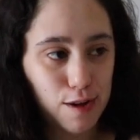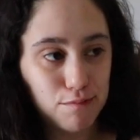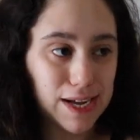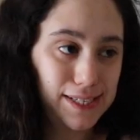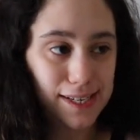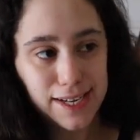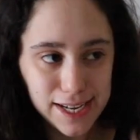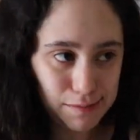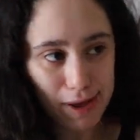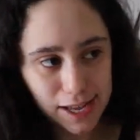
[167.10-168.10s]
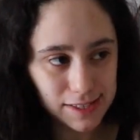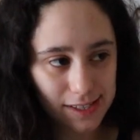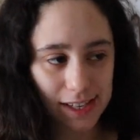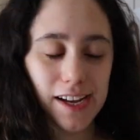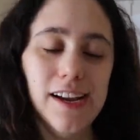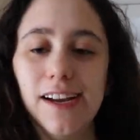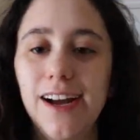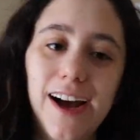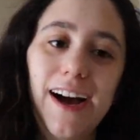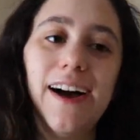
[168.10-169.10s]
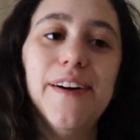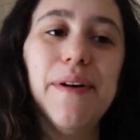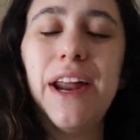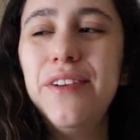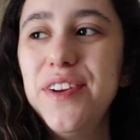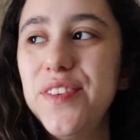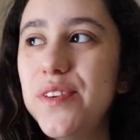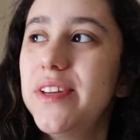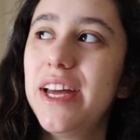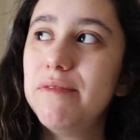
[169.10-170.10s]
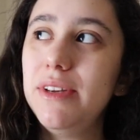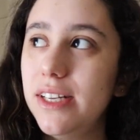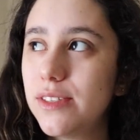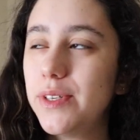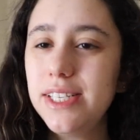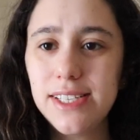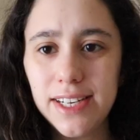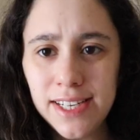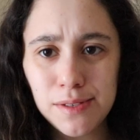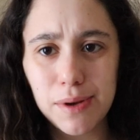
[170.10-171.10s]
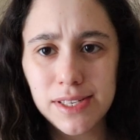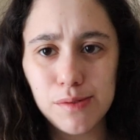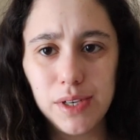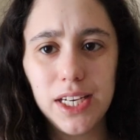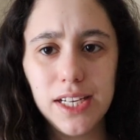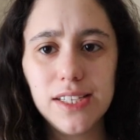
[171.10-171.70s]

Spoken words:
My Sunday's best. I don't even know what that means. What does Sunday's best mean?